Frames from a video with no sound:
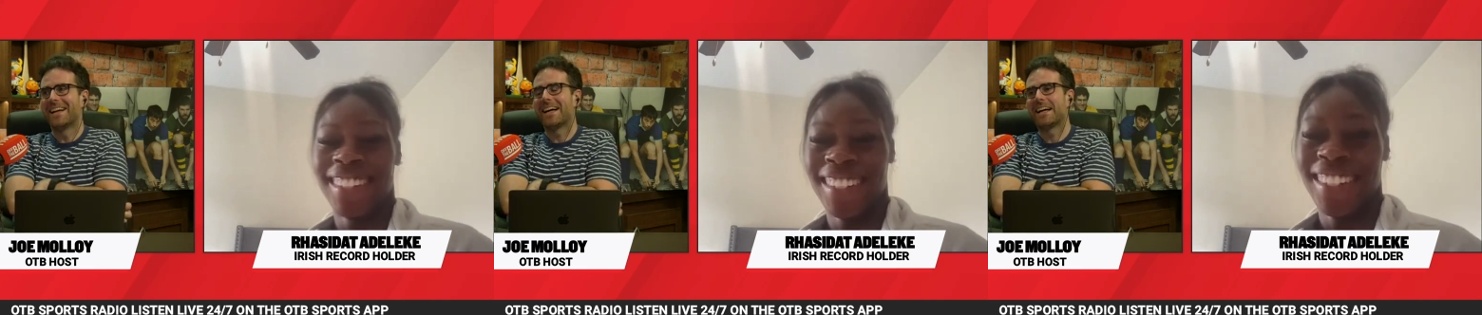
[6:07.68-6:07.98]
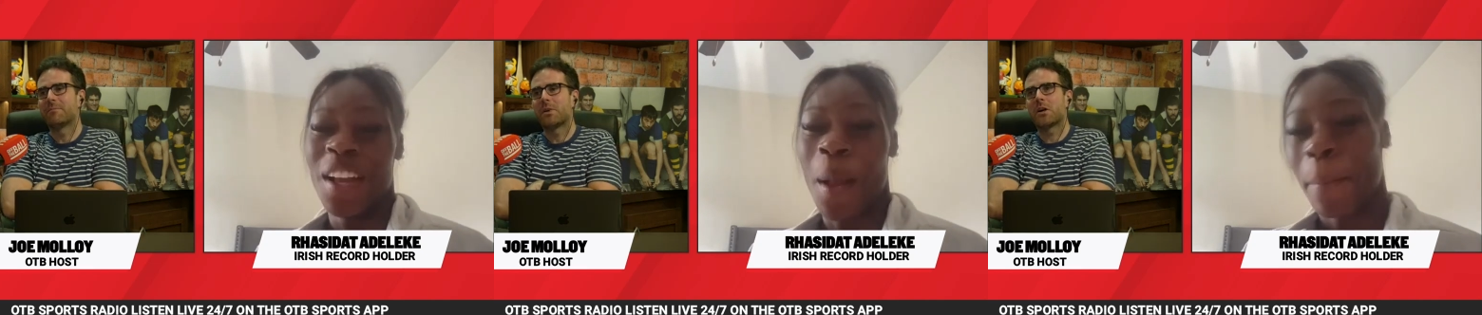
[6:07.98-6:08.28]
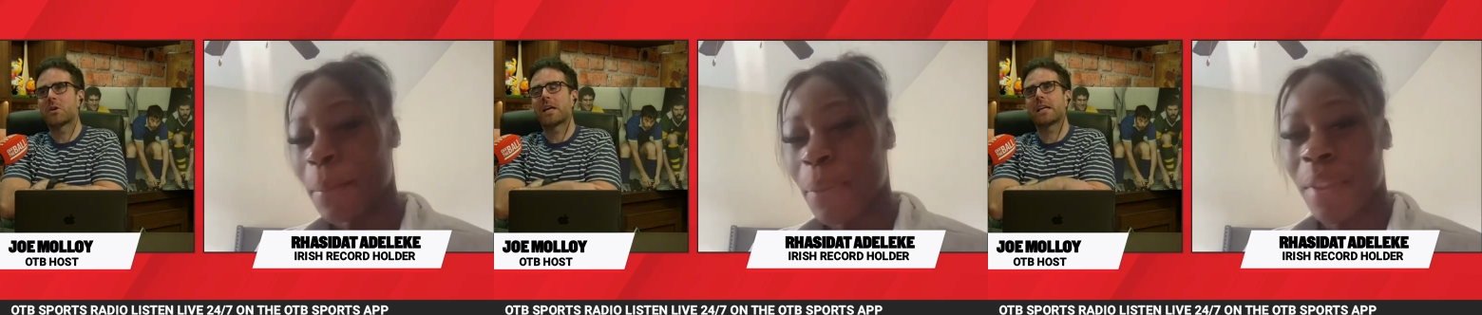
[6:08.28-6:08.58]
Speaker 1: um,
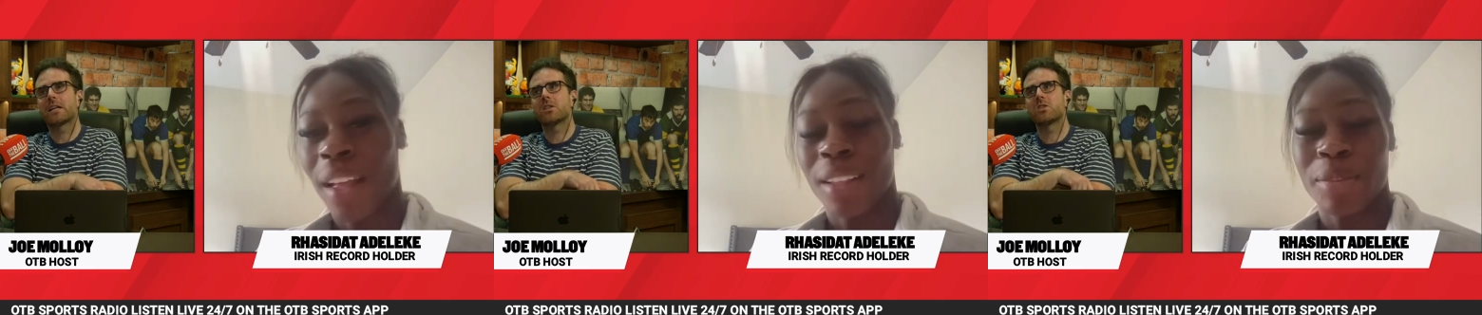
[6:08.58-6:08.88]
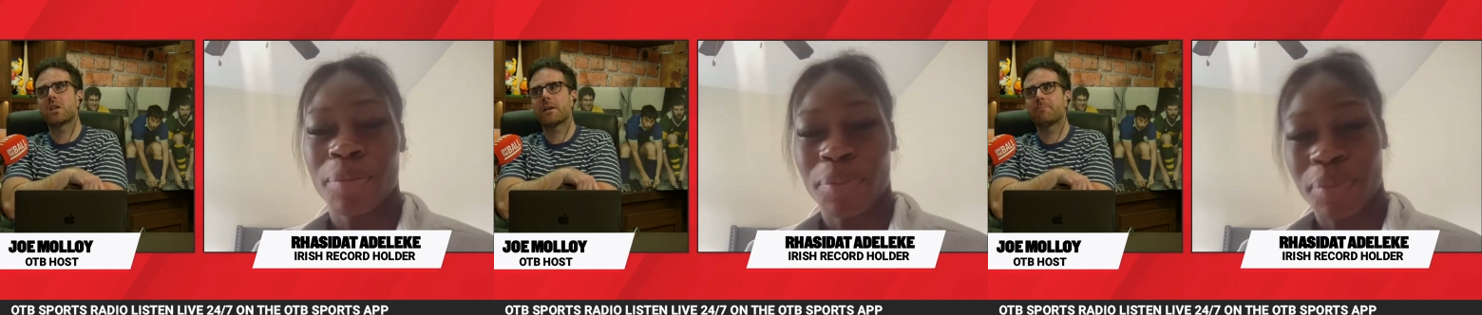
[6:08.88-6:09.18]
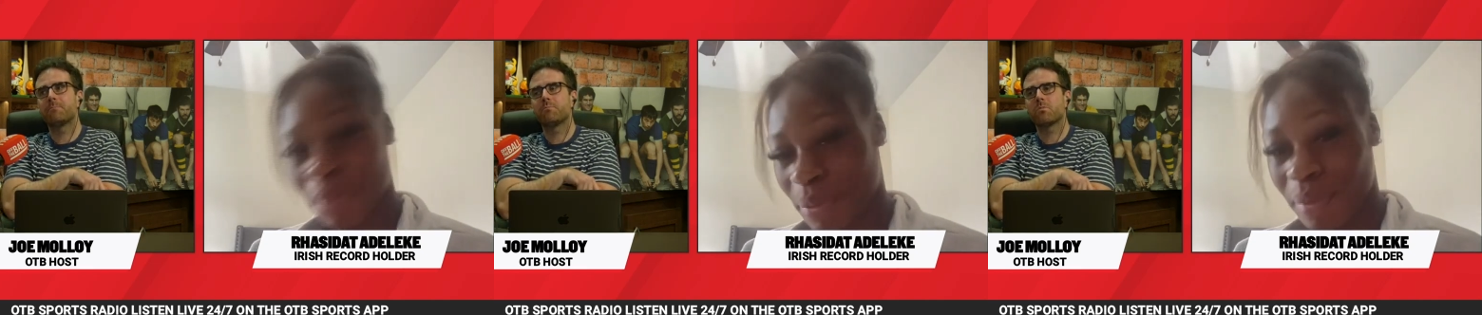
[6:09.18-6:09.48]
okay, because uh,
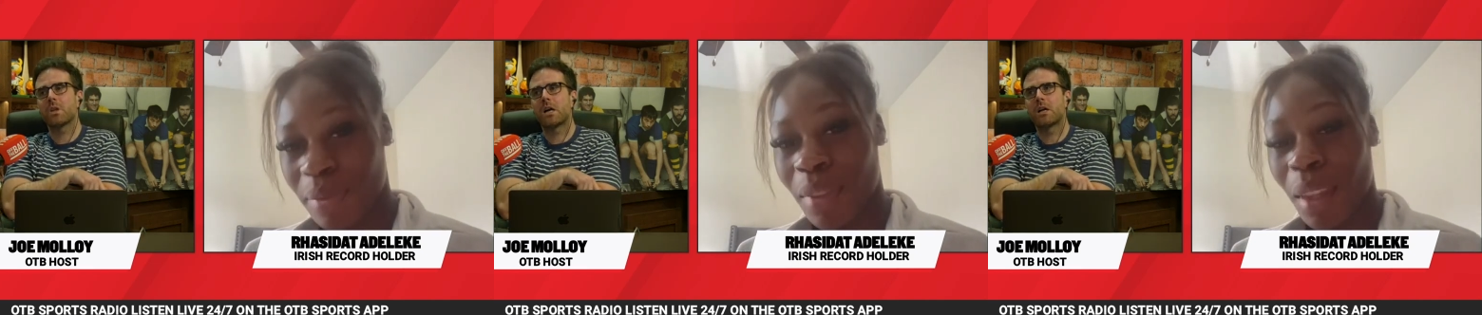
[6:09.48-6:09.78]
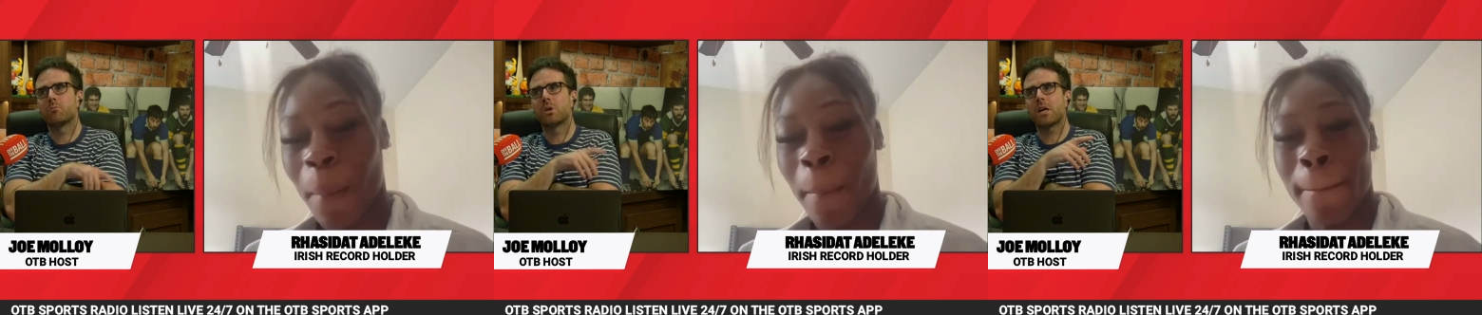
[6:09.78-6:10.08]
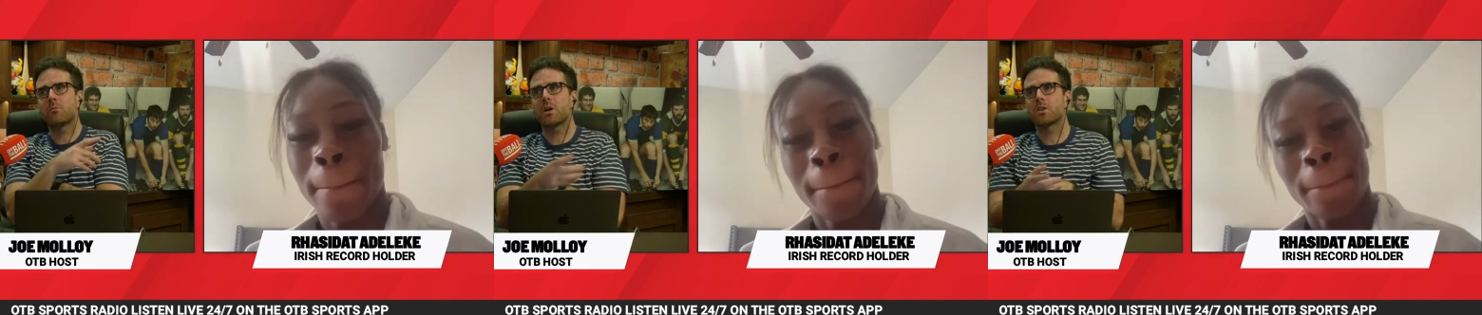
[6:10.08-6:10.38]
um, when I
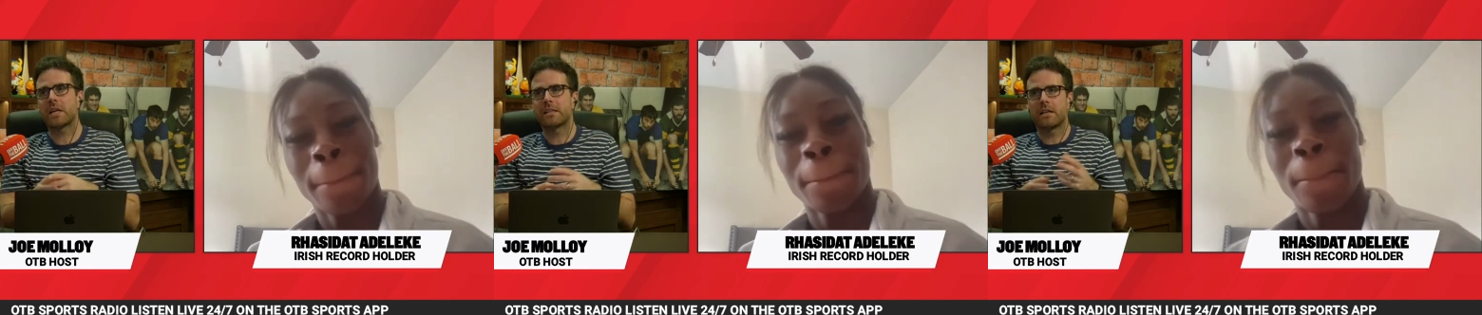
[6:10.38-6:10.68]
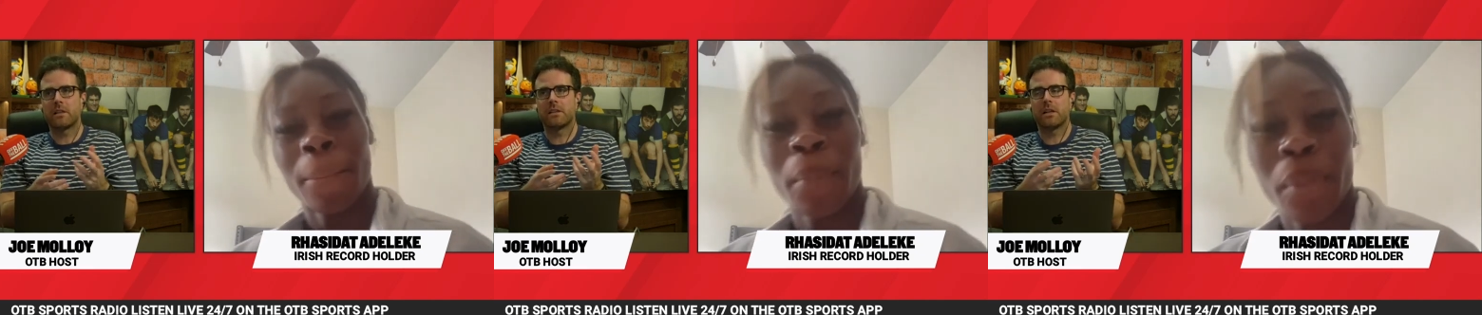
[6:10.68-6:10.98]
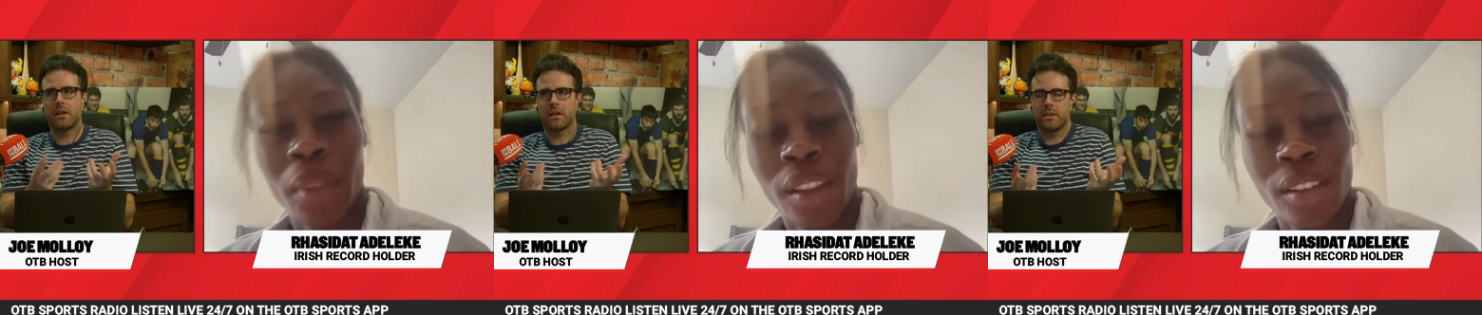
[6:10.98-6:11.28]
watch and and, and
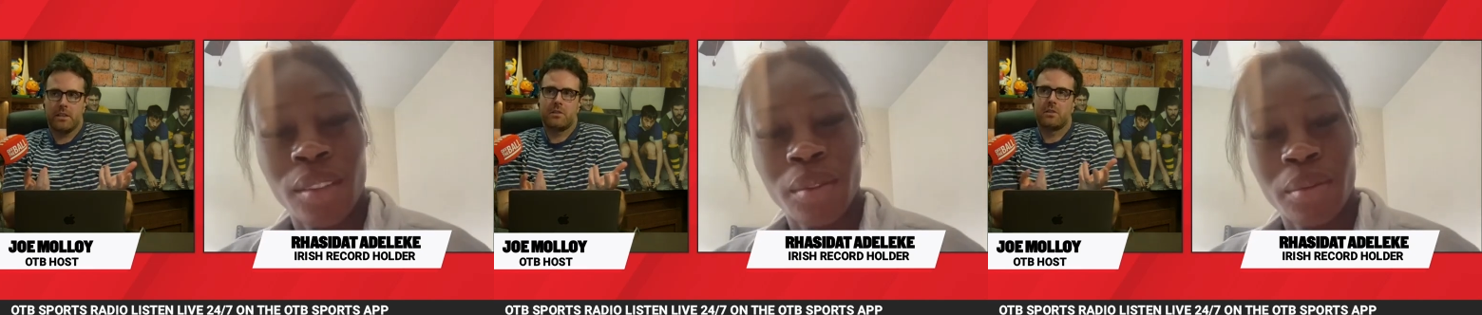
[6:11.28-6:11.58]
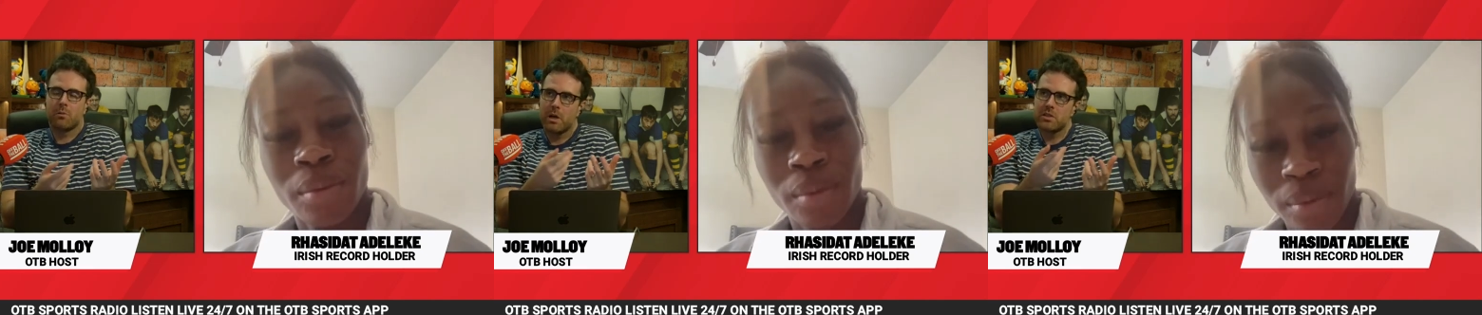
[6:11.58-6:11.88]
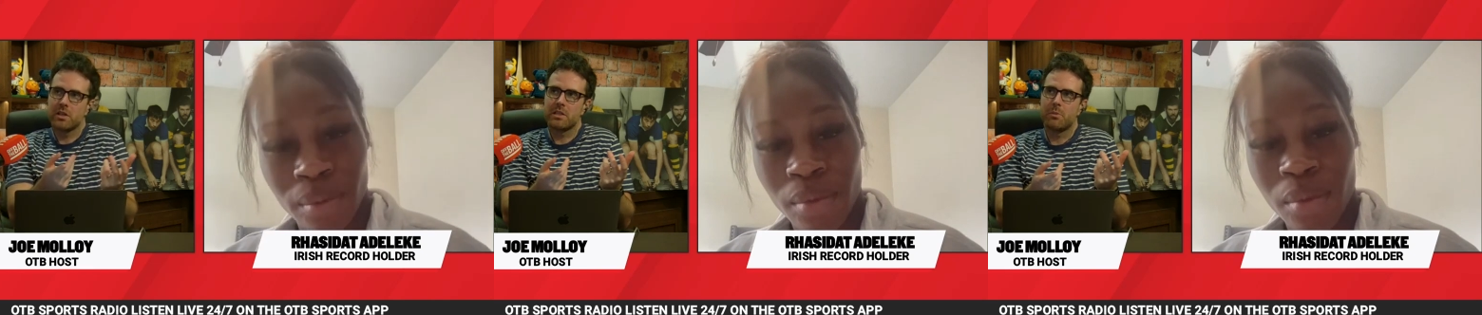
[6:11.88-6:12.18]
I, this is the
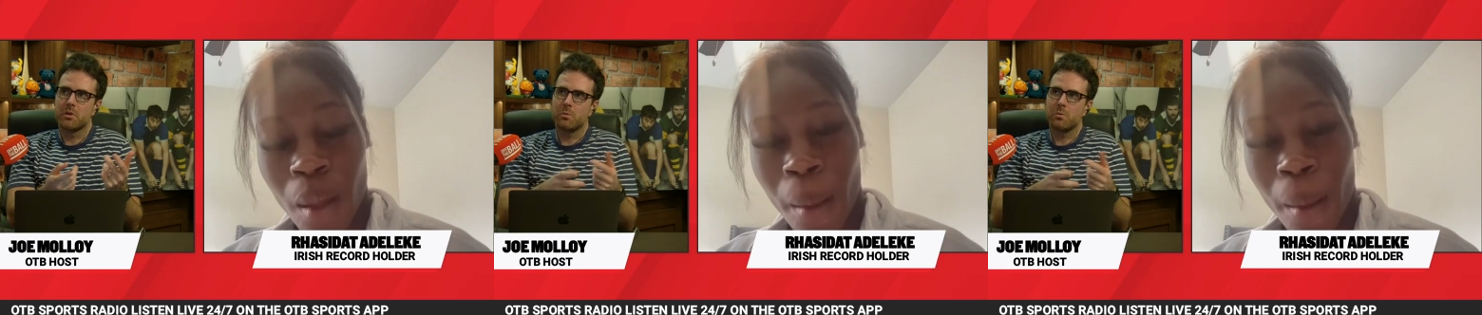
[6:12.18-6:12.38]
question, I suppose.